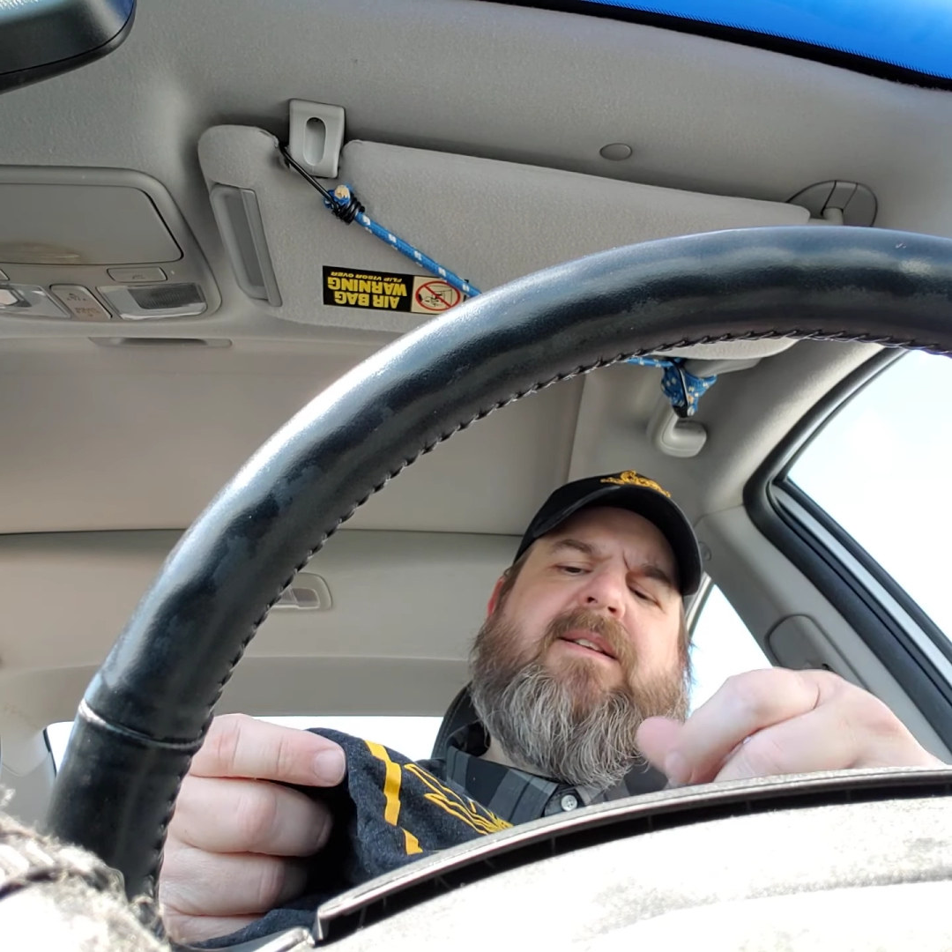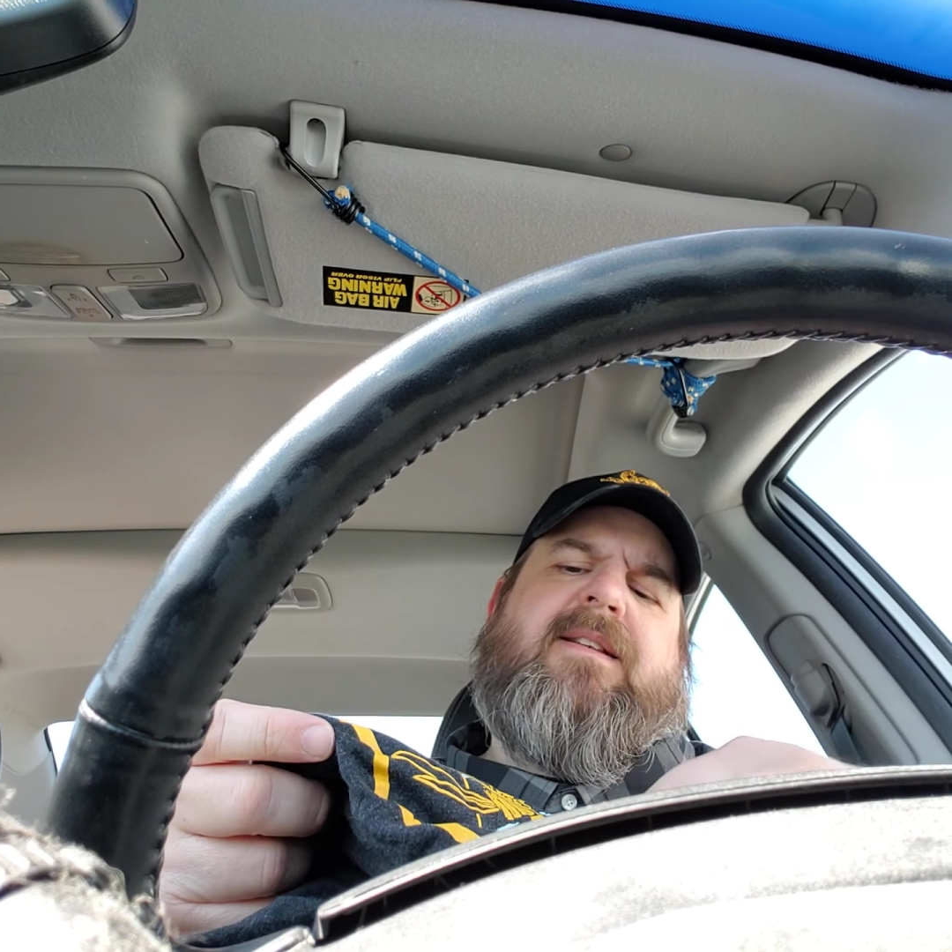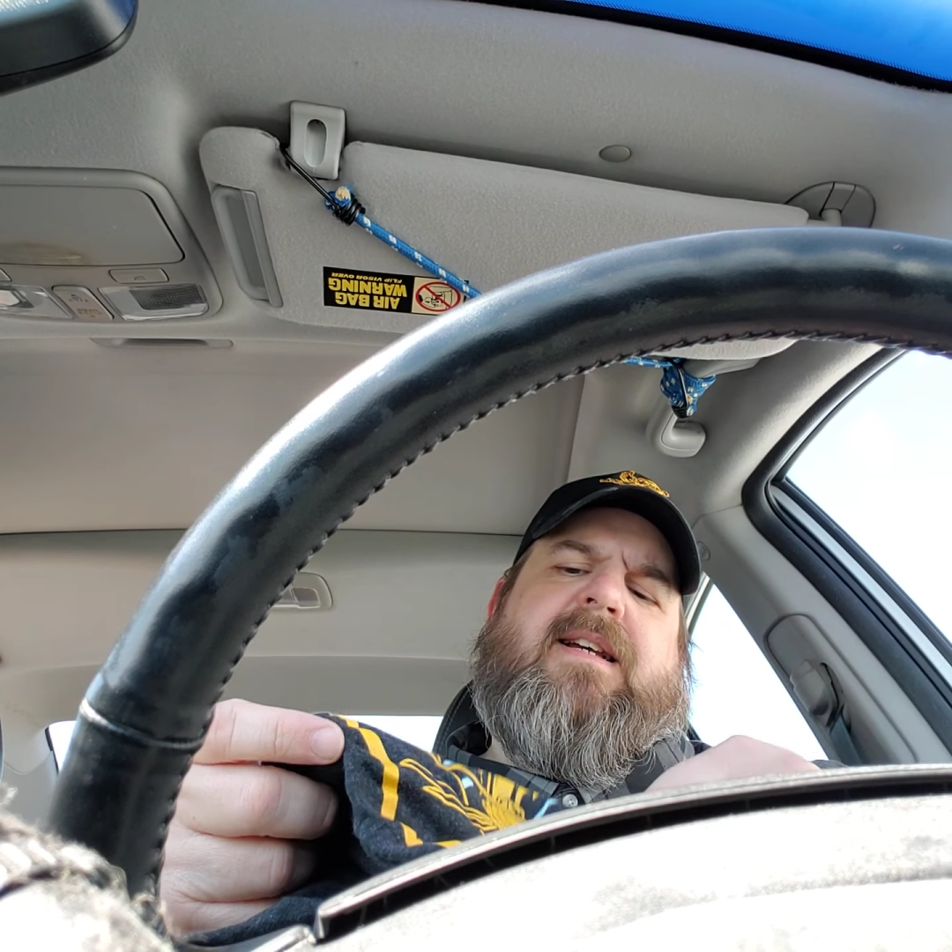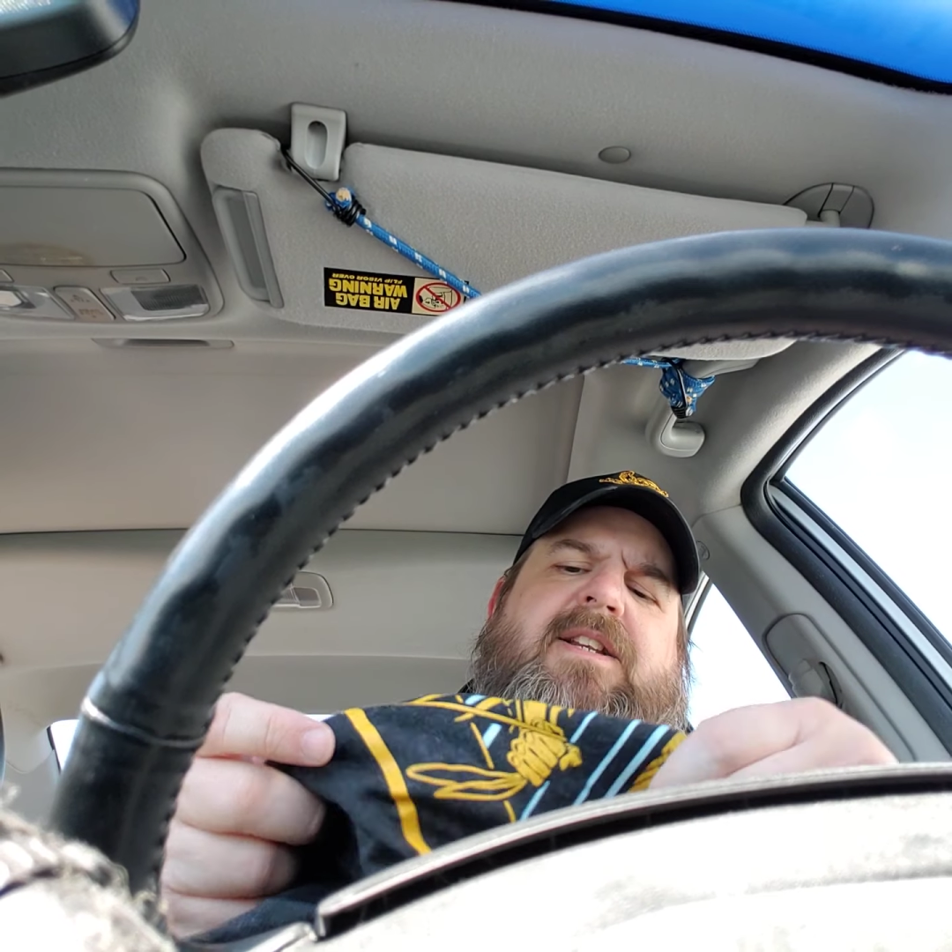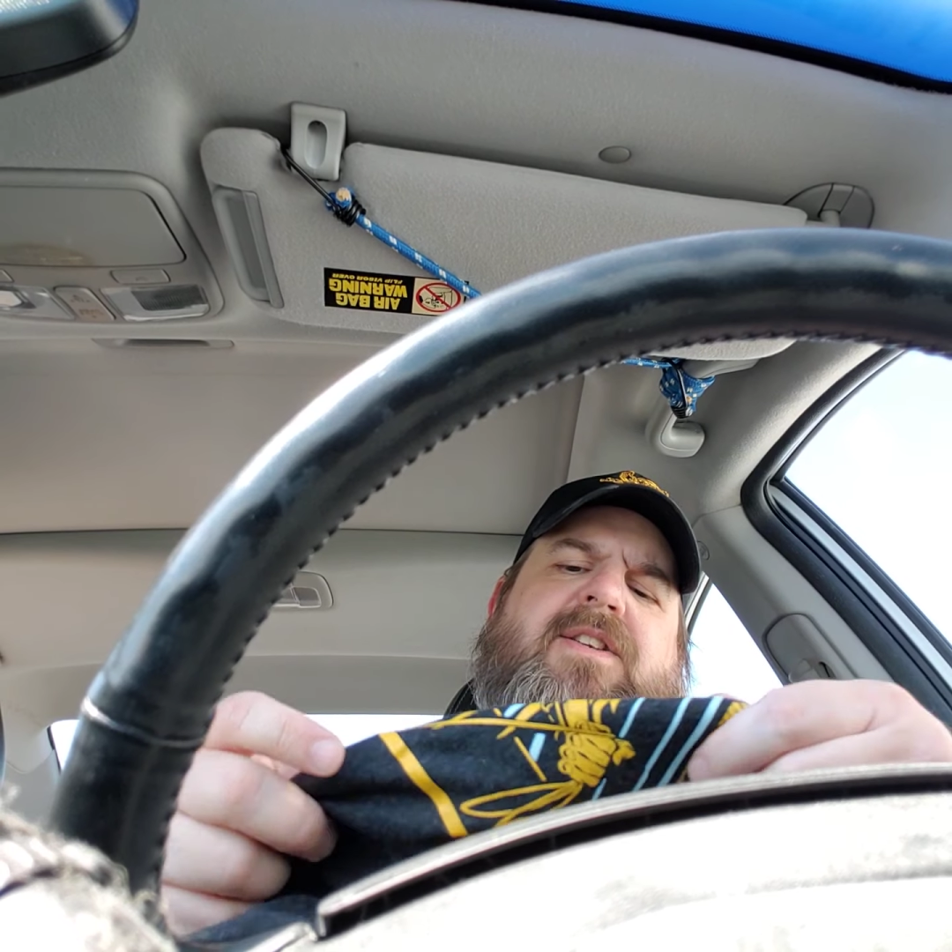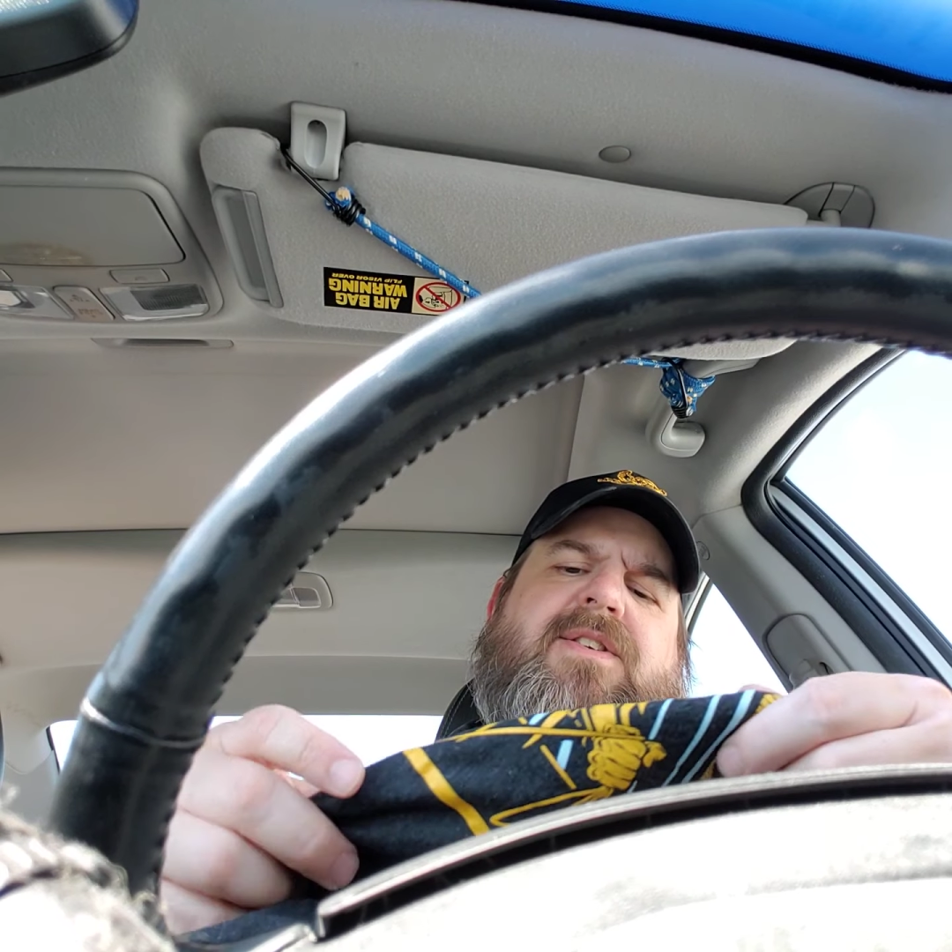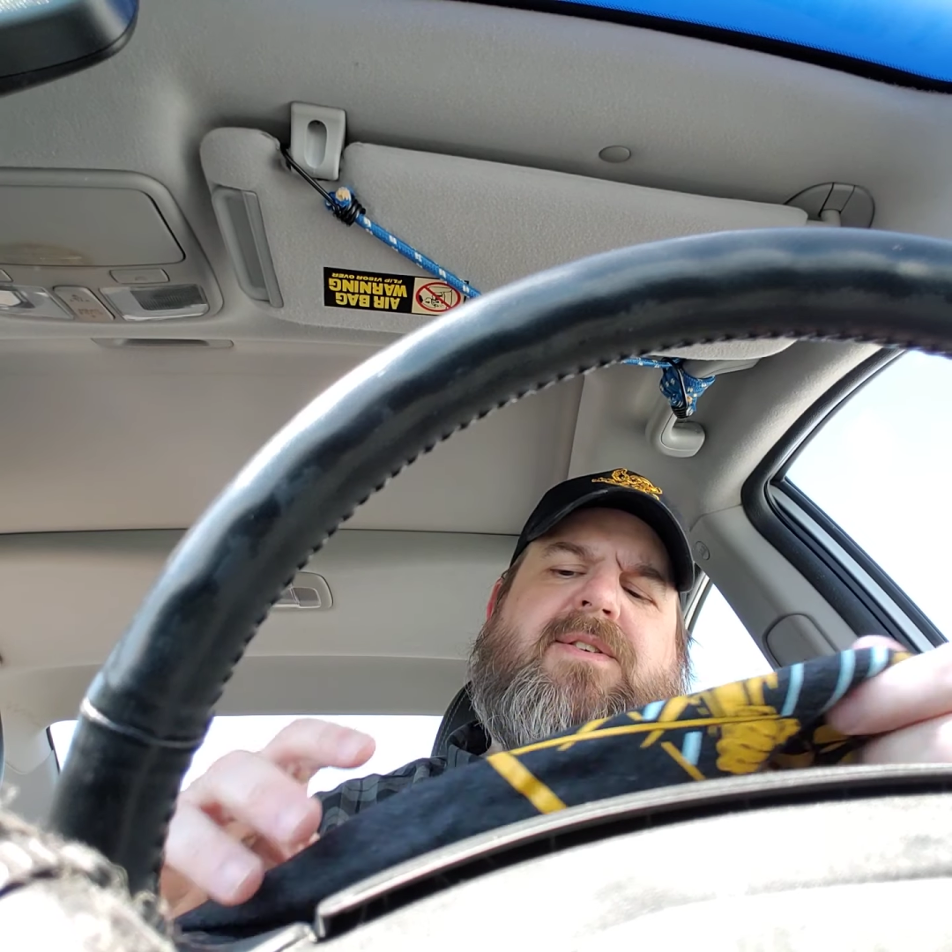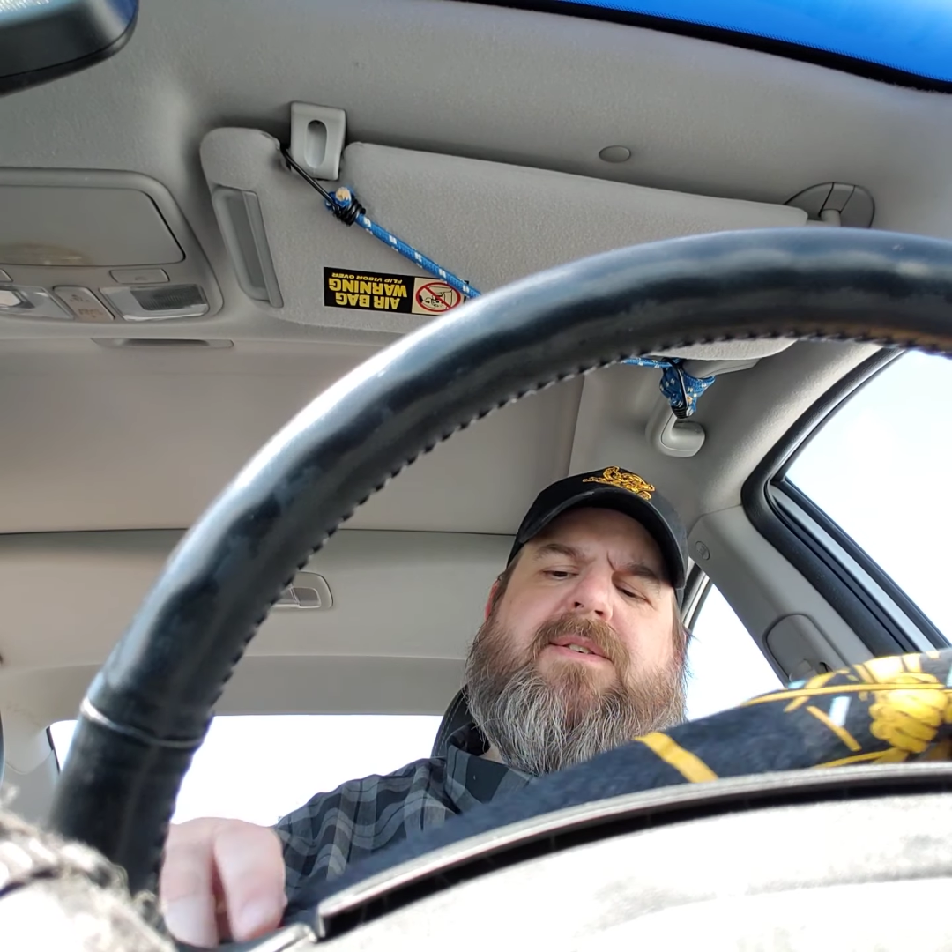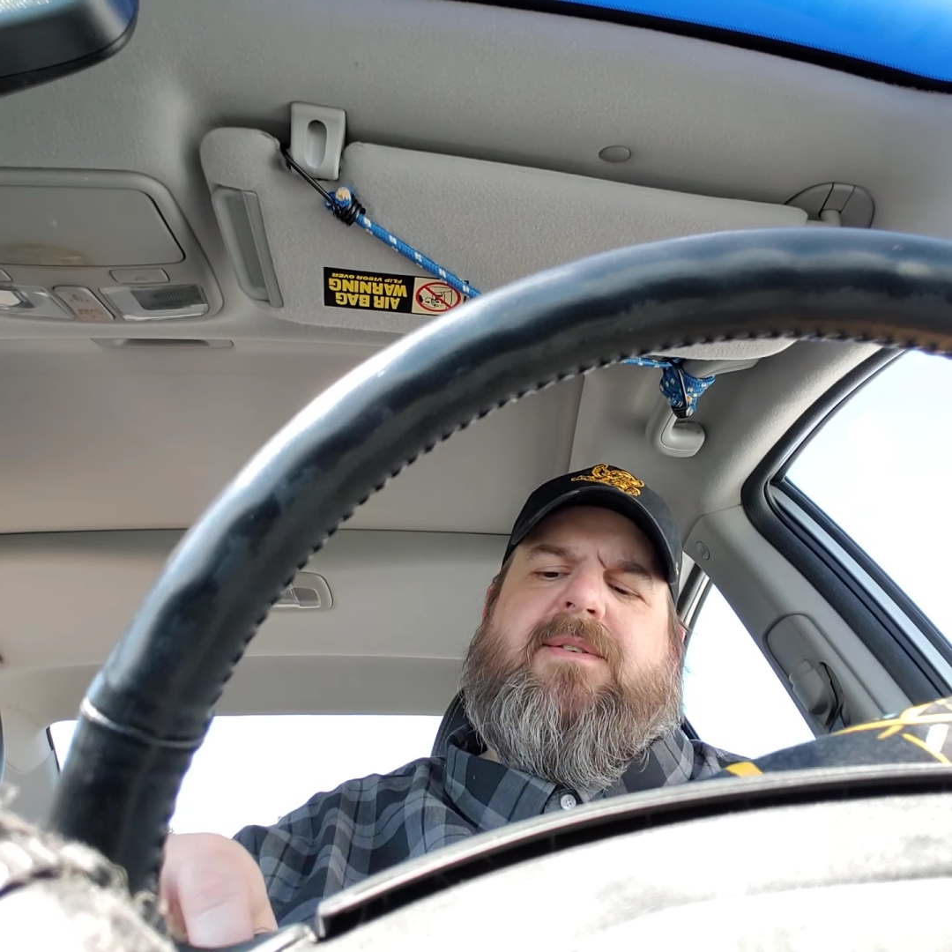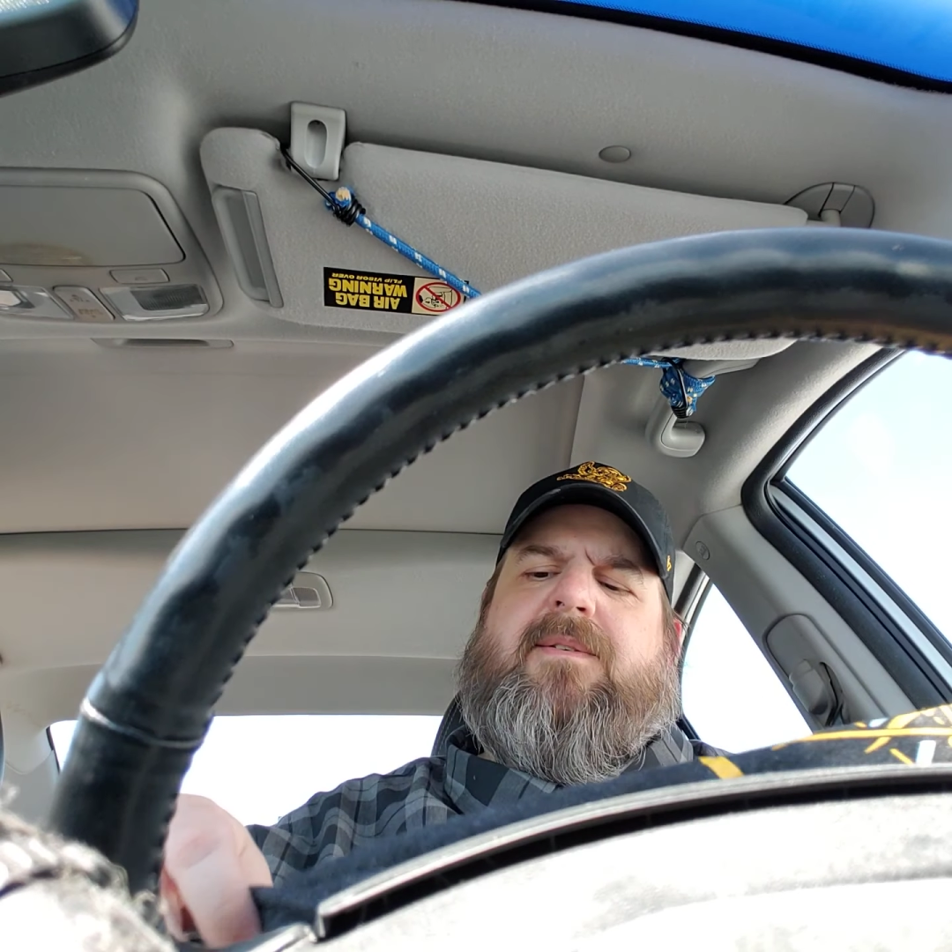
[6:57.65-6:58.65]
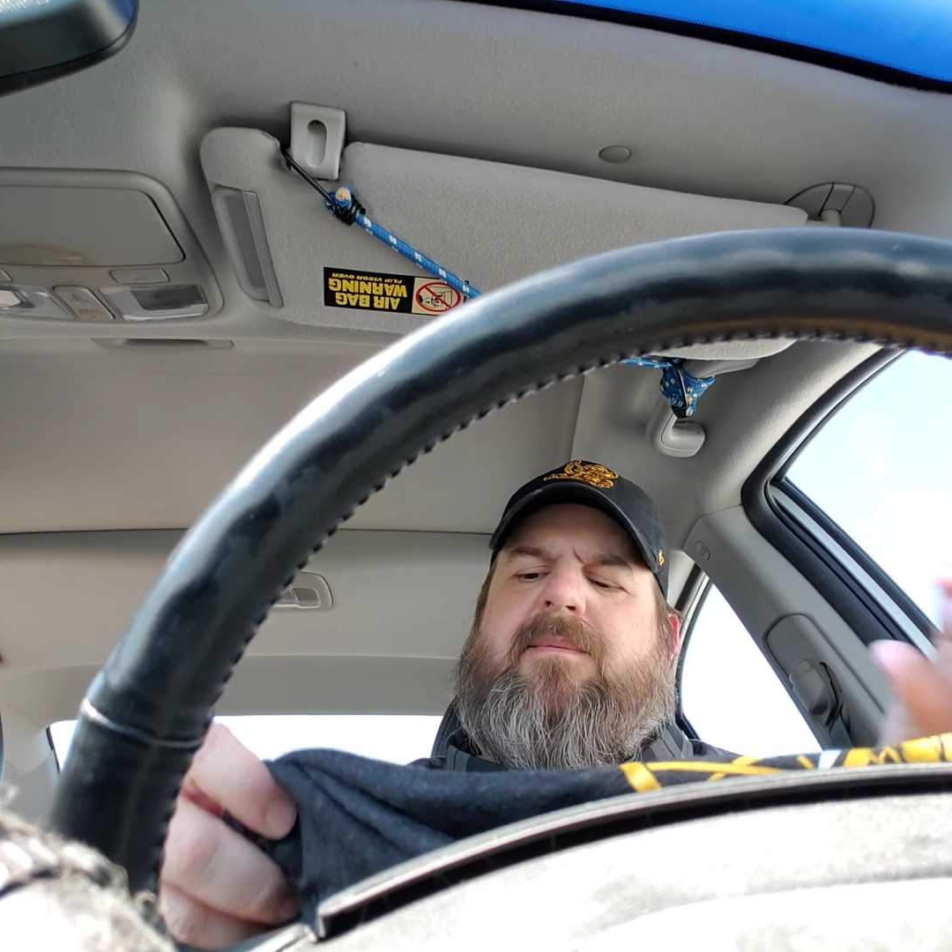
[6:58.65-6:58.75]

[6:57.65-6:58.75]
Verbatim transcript: done shirt,